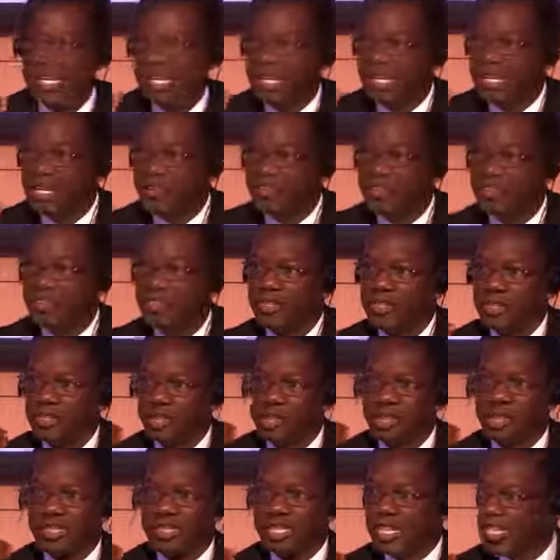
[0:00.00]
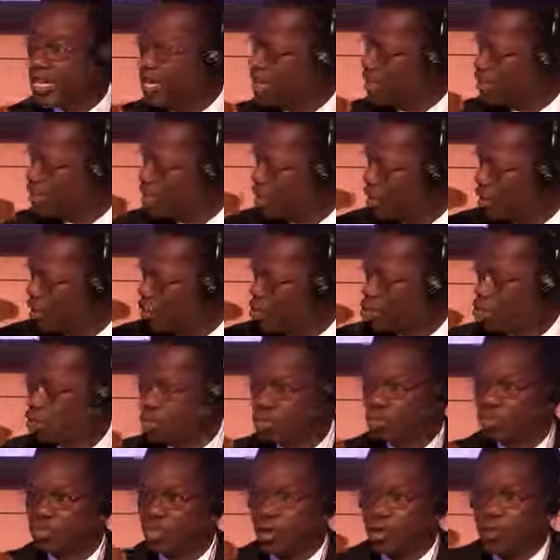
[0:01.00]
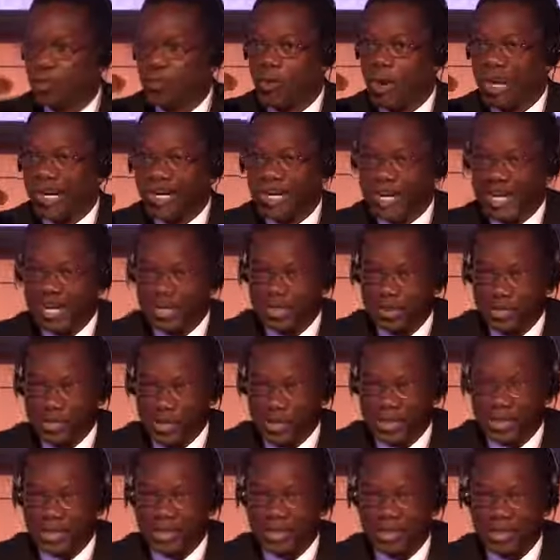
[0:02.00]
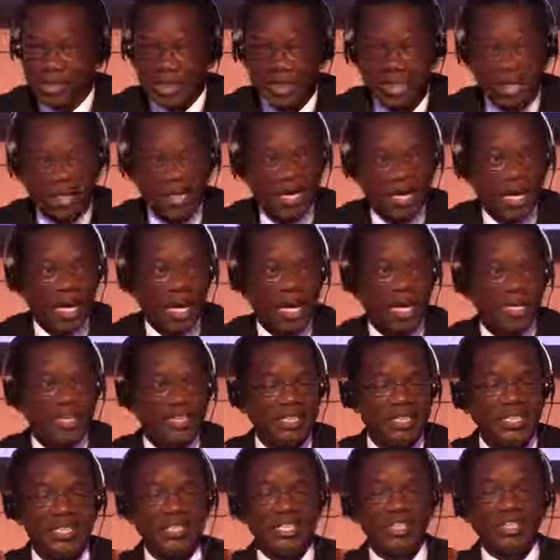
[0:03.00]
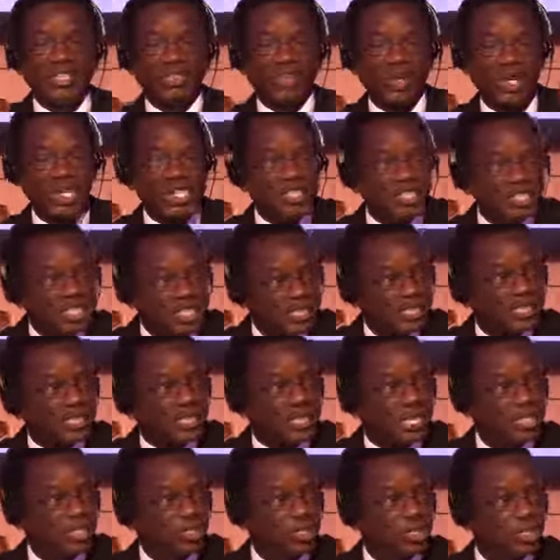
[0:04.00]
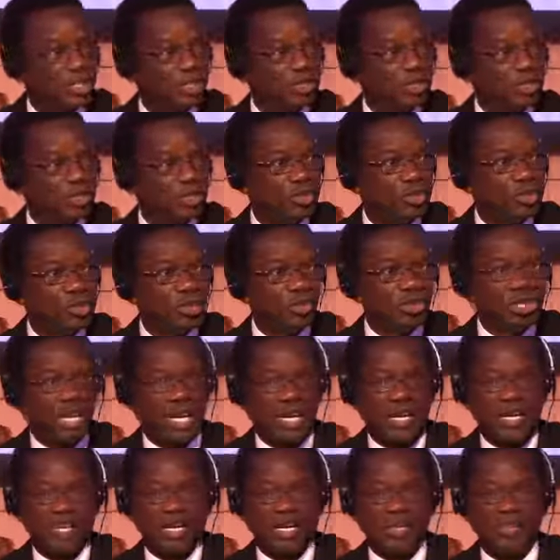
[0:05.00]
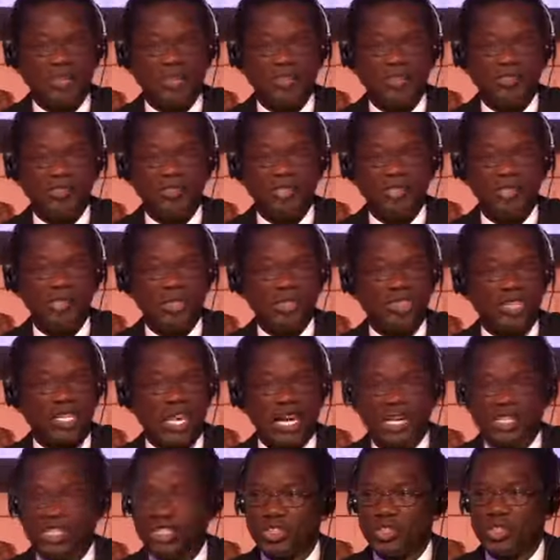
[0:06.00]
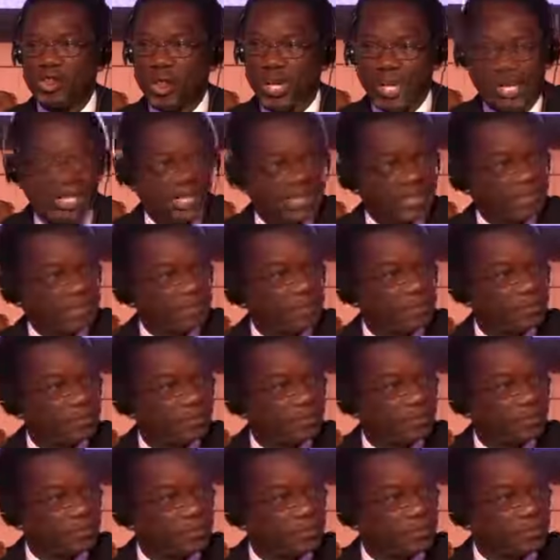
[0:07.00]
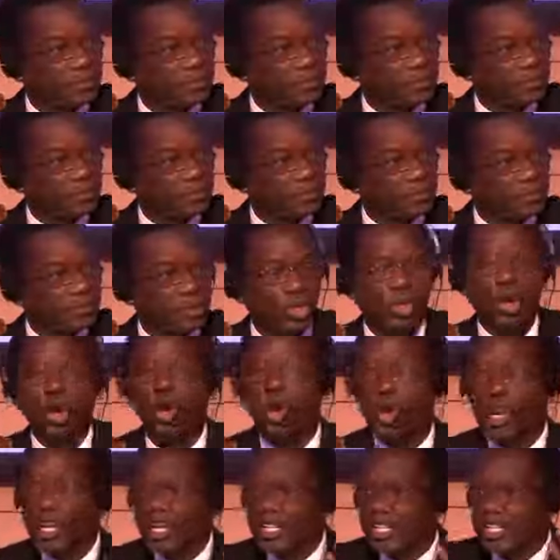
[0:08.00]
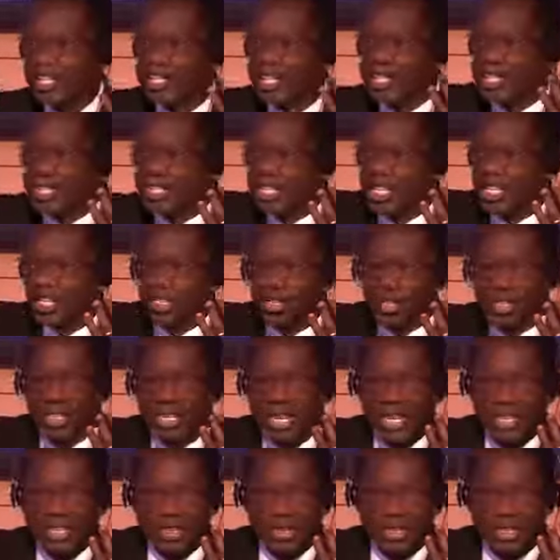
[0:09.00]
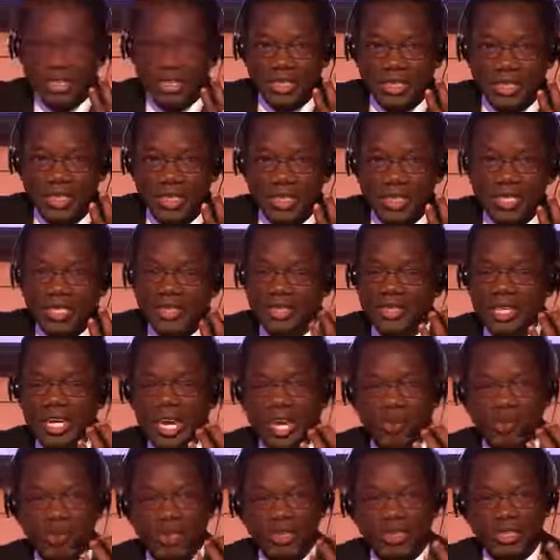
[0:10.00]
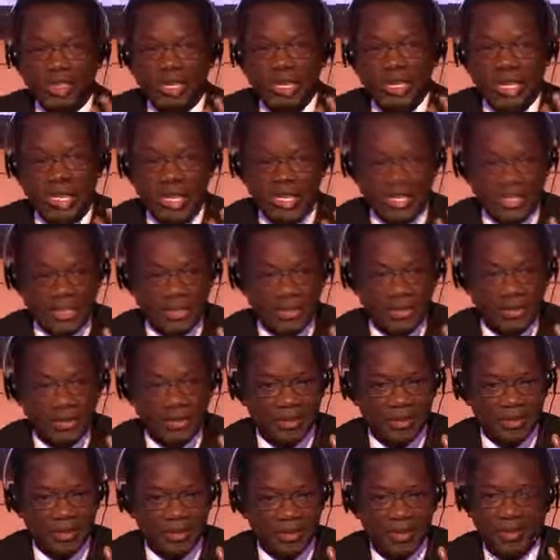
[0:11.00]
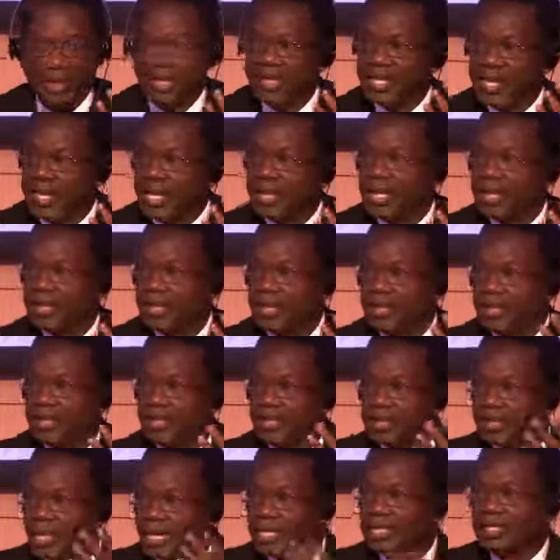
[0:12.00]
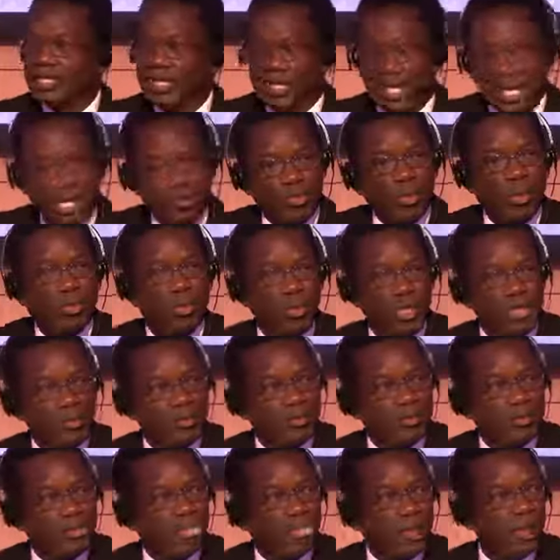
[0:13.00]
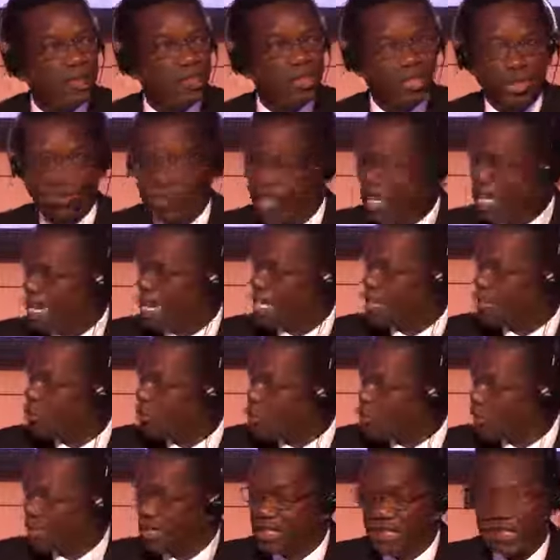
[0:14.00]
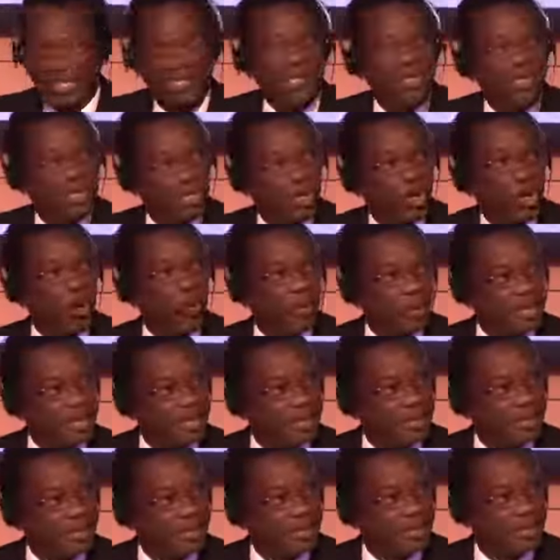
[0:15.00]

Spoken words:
If you send a good from one country and in the transit country the goods are stranded, or in the destination country there are bottlenecks, then that's a problem to the exporting company.